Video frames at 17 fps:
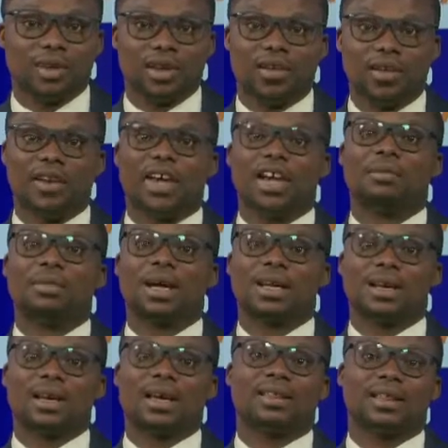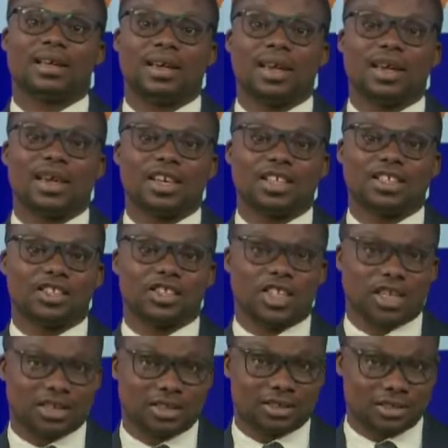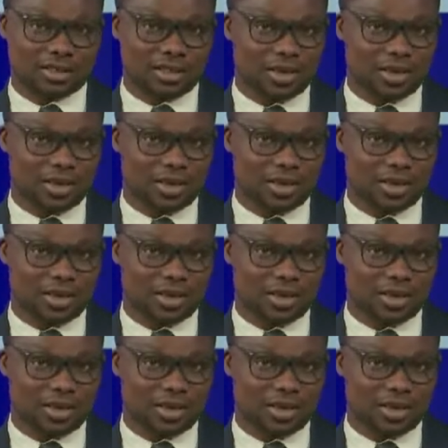Neymar led the gainers charts,